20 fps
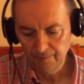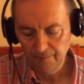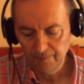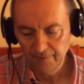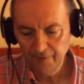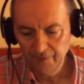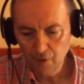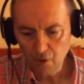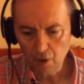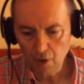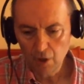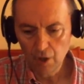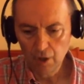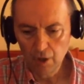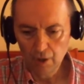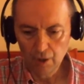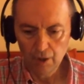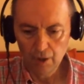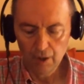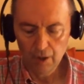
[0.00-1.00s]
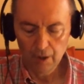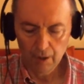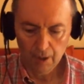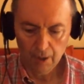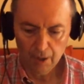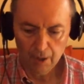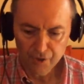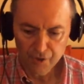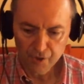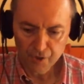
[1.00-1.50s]
So for uh,
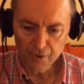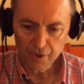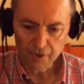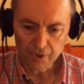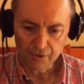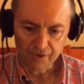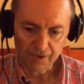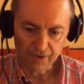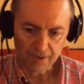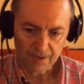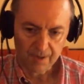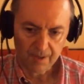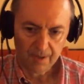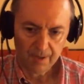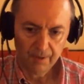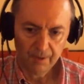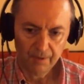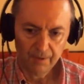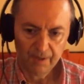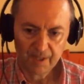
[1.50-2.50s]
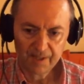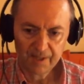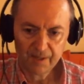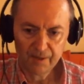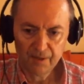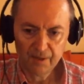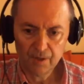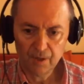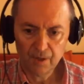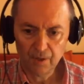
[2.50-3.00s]
a new user who doesn't
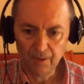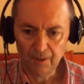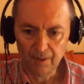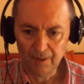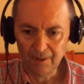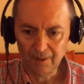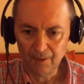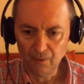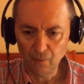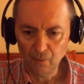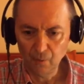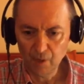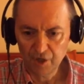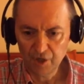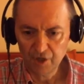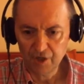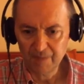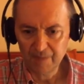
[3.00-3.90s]
know uh, which